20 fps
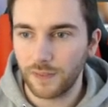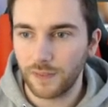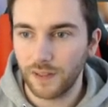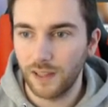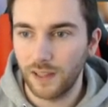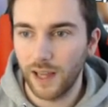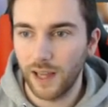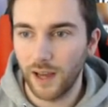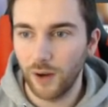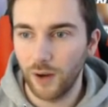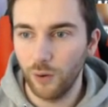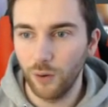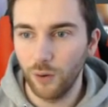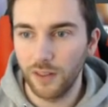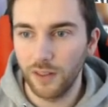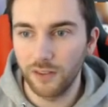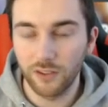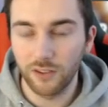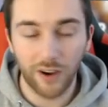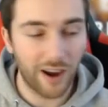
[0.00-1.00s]
yeah, all of
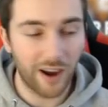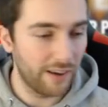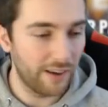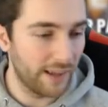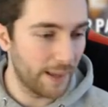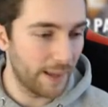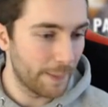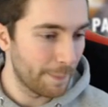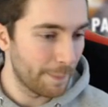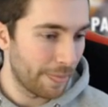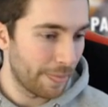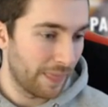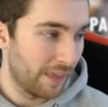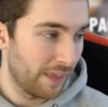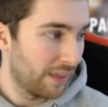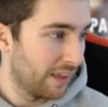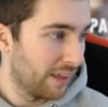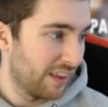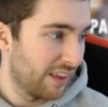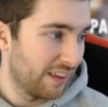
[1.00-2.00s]
these are out here.
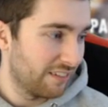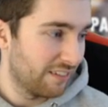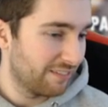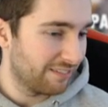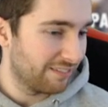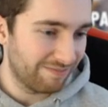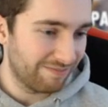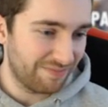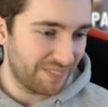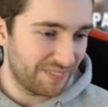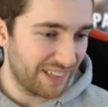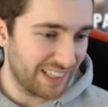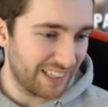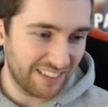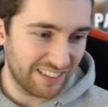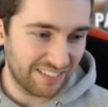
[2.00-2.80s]
There's